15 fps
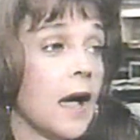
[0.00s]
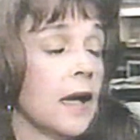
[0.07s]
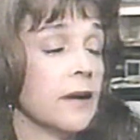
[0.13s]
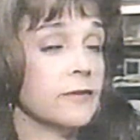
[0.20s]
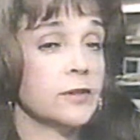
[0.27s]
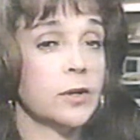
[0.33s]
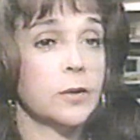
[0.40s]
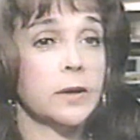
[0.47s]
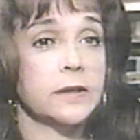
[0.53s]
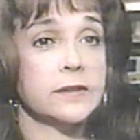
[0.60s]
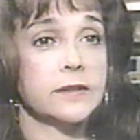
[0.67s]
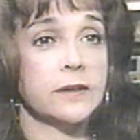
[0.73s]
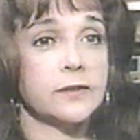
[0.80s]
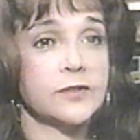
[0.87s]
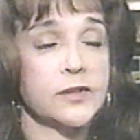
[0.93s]
have no
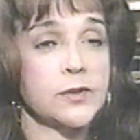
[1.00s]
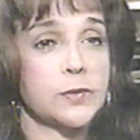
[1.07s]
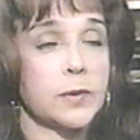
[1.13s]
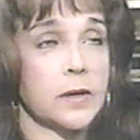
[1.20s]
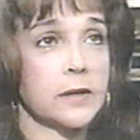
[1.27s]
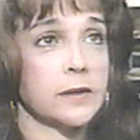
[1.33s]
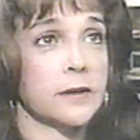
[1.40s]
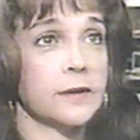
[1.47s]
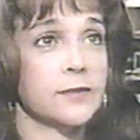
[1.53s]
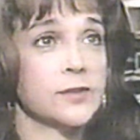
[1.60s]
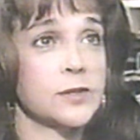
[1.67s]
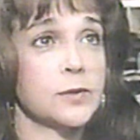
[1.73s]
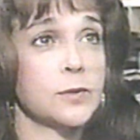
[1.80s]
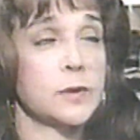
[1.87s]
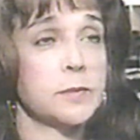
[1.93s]
idea if she's pregnant. If
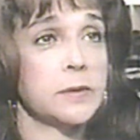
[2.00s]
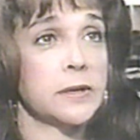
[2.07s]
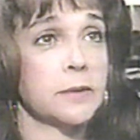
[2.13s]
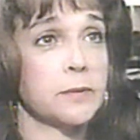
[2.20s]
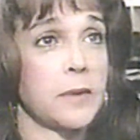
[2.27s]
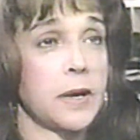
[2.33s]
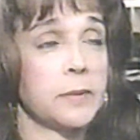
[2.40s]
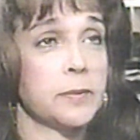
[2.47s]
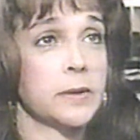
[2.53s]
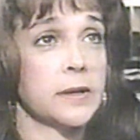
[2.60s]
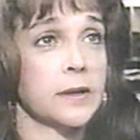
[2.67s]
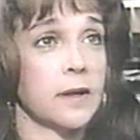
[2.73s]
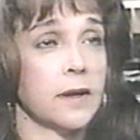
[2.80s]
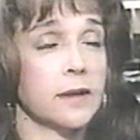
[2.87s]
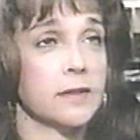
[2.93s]
she would be, it might be
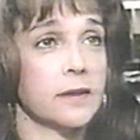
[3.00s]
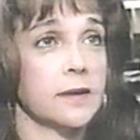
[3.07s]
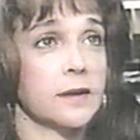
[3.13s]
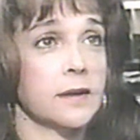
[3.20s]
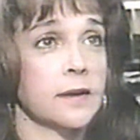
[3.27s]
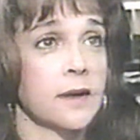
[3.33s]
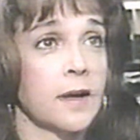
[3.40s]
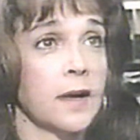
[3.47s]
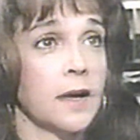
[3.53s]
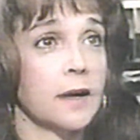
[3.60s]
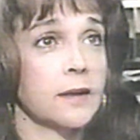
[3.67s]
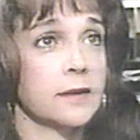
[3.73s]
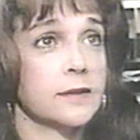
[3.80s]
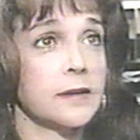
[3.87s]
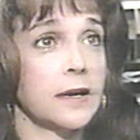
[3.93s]
like the
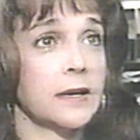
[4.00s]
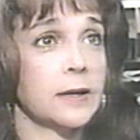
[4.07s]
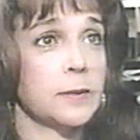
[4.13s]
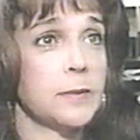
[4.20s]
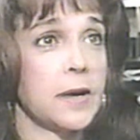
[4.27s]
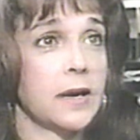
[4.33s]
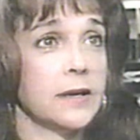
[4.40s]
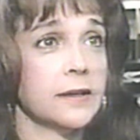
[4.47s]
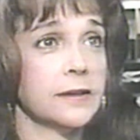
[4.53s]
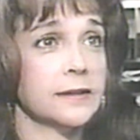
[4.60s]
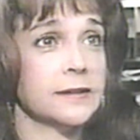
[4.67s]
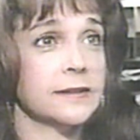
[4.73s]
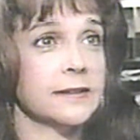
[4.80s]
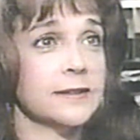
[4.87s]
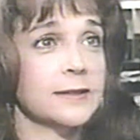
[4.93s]
second immaculate
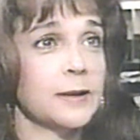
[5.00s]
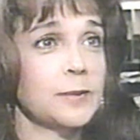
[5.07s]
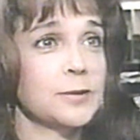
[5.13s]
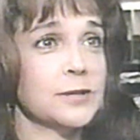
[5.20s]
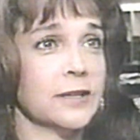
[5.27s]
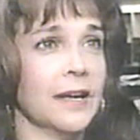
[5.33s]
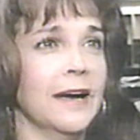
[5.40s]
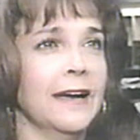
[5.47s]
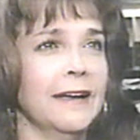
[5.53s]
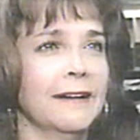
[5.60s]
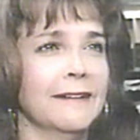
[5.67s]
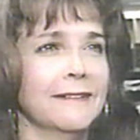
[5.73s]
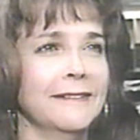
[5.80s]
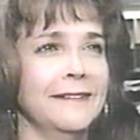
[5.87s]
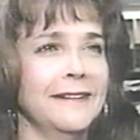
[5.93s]
conception. I
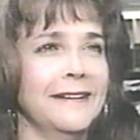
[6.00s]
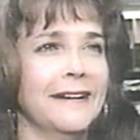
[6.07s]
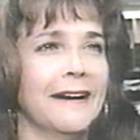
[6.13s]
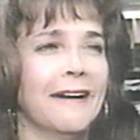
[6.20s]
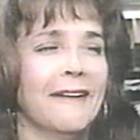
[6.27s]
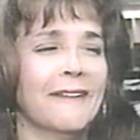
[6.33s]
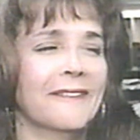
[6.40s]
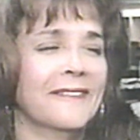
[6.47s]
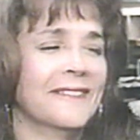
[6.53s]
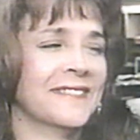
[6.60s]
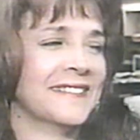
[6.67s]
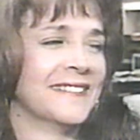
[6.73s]
don't know.